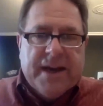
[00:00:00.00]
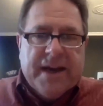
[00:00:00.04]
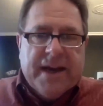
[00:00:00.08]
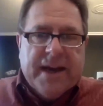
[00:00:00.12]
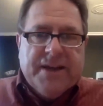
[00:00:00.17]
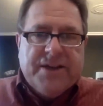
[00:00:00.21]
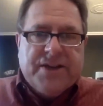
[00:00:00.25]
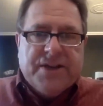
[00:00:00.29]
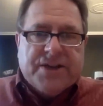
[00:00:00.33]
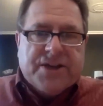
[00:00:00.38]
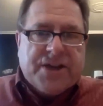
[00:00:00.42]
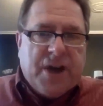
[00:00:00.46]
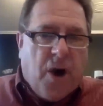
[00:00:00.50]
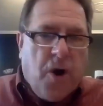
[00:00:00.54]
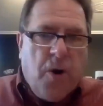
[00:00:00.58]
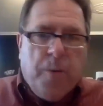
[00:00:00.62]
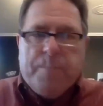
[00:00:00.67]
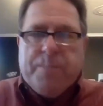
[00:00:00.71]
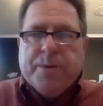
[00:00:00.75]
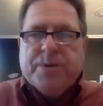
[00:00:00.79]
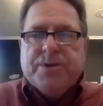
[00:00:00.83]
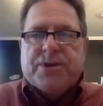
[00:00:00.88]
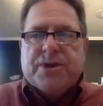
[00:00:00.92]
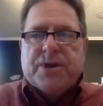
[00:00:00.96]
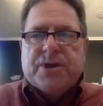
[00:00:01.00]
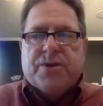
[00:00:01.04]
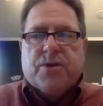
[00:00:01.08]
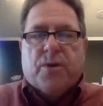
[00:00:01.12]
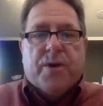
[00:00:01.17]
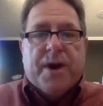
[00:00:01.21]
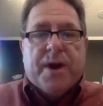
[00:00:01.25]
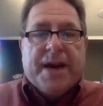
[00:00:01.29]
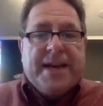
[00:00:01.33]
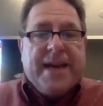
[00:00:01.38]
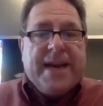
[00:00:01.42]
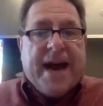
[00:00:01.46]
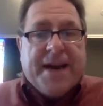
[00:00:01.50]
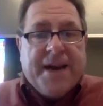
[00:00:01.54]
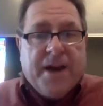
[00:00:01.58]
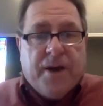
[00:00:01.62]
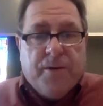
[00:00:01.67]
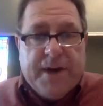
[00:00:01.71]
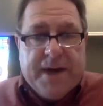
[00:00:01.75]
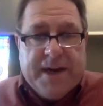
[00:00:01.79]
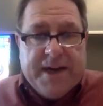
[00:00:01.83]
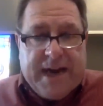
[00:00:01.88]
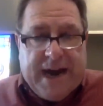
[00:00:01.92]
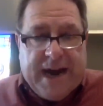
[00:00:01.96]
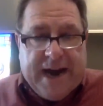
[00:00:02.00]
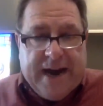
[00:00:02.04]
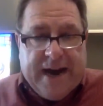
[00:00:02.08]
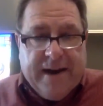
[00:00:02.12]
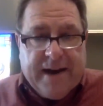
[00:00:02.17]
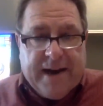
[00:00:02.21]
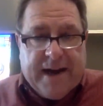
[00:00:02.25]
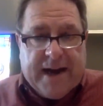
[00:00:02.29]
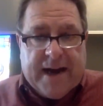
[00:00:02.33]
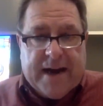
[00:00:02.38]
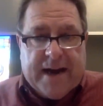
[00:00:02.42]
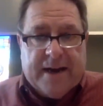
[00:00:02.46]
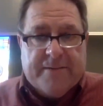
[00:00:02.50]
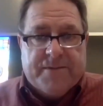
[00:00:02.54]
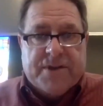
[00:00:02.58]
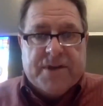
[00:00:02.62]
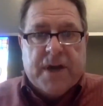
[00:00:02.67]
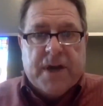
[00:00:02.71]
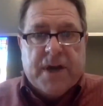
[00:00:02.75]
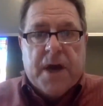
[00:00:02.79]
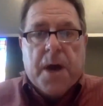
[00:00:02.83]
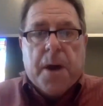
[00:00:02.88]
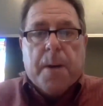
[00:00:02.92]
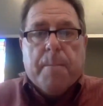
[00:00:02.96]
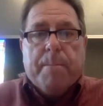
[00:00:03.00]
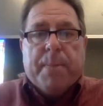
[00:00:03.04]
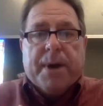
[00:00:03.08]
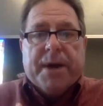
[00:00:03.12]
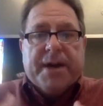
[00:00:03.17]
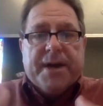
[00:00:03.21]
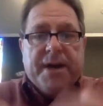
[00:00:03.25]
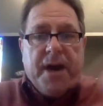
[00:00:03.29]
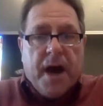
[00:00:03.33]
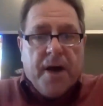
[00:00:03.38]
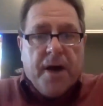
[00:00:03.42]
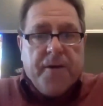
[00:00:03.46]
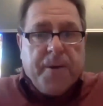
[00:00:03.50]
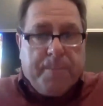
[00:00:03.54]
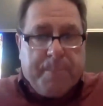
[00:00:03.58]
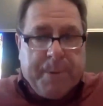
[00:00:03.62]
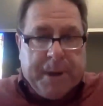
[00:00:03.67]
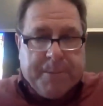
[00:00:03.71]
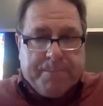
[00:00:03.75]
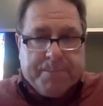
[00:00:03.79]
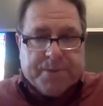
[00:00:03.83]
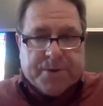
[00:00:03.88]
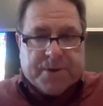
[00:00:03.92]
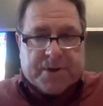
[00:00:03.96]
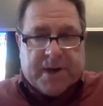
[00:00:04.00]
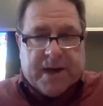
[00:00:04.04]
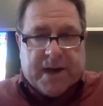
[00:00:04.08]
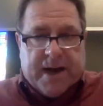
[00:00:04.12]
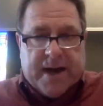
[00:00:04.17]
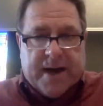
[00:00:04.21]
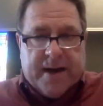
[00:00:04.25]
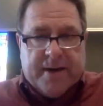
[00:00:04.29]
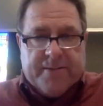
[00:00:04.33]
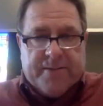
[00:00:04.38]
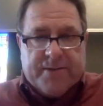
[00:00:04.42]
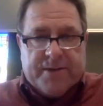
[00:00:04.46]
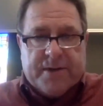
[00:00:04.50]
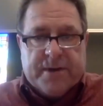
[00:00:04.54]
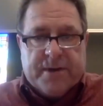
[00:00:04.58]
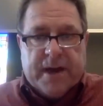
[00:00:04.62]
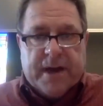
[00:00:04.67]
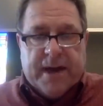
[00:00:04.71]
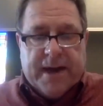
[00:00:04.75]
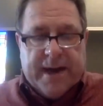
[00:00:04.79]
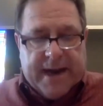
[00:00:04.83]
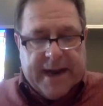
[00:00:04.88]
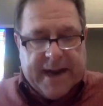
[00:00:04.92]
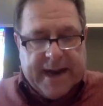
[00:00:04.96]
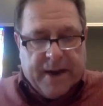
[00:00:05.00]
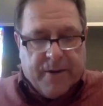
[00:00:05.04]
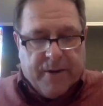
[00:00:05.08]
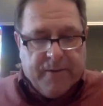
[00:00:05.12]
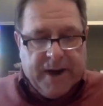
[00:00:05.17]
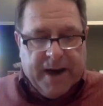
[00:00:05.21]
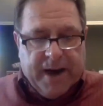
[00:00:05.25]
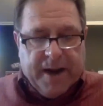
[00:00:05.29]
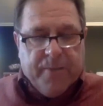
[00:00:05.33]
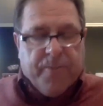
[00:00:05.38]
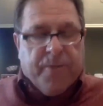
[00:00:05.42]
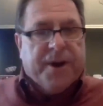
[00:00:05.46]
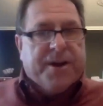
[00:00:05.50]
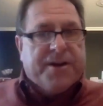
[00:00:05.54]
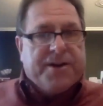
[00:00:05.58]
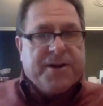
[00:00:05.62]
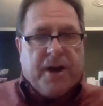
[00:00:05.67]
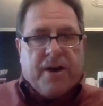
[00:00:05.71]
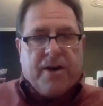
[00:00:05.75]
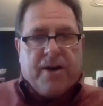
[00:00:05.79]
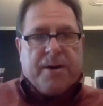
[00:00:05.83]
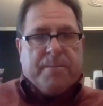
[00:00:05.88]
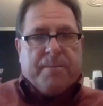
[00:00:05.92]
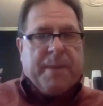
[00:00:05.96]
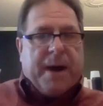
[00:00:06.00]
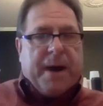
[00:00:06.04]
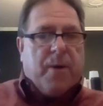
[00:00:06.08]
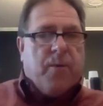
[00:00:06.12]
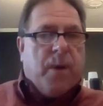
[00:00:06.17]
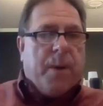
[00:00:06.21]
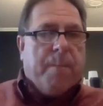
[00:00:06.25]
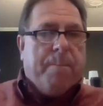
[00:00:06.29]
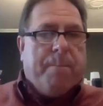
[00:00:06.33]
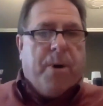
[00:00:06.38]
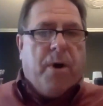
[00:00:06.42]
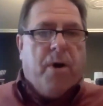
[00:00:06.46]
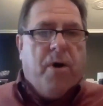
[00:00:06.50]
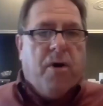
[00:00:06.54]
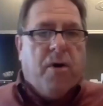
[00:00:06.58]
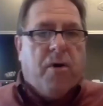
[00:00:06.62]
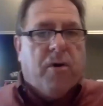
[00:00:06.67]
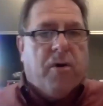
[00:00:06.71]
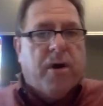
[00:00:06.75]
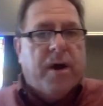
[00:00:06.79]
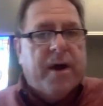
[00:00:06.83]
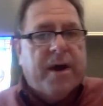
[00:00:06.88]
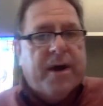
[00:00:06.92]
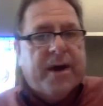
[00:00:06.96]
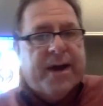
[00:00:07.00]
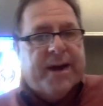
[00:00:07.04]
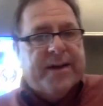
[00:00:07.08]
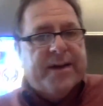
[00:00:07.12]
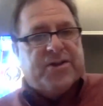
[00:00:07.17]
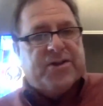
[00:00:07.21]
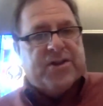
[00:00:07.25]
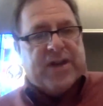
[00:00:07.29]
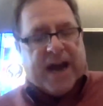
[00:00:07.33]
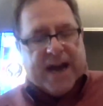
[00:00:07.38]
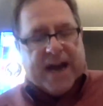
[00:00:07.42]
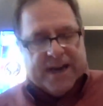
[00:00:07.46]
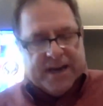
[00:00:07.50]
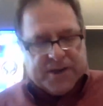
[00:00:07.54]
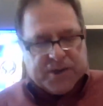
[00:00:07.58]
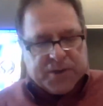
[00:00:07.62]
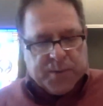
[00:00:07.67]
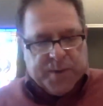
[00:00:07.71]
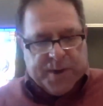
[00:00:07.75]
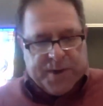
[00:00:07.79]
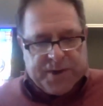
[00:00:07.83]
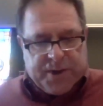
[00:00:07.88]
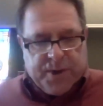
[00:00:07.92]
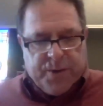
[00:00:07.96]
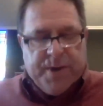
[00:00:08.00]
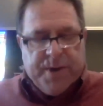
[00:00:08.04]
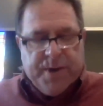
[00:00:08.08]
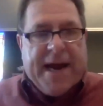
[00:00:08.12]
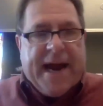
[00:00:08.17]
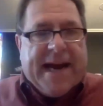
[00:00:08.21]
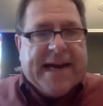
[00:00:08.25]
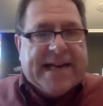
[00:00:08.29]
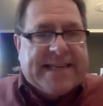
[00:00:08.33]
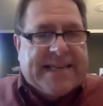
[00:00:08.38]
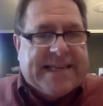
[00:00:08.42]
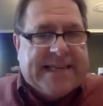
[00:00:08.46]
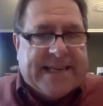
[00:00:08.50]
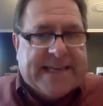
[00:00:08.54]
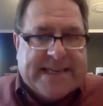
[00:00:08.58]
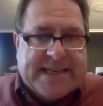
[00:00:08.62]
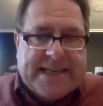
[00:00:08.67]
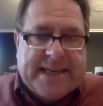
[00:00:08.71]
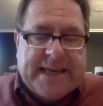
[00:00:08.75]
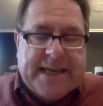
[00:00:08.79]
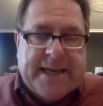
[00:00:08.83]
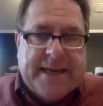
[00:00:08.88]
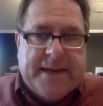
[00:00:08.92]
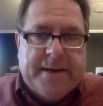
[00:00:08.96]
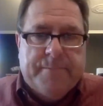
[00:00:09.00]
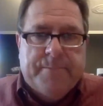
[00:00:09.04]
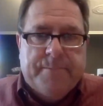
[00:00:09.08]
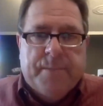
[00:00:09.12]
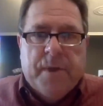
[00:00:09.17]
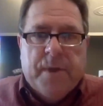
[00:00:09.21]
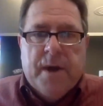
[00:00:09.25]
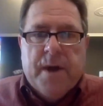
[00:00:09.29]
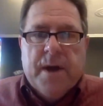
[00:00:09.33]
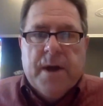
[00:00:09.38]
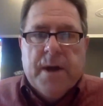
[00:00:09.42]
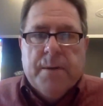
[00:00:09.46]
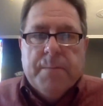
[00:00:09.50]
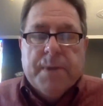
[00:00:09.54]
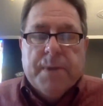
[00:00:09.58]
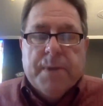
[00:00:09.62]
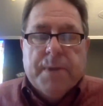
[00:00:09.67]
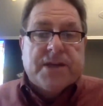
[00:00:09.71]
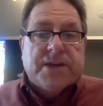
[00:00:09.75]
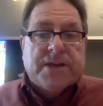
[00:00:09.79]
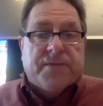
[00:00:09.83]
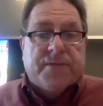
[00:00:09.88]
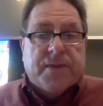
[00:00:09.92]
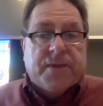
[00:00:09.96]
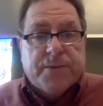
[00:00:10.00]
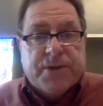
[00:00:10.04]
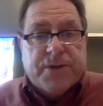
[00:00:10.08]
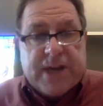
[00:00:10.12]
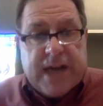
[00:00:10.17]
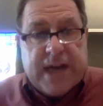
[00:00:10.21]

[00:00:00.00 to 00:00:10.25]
It just opens the door, and not only in our lives, but in other people's lives. And, and I really want to talk about what Paul and Silas went through in Acts 16, because if there was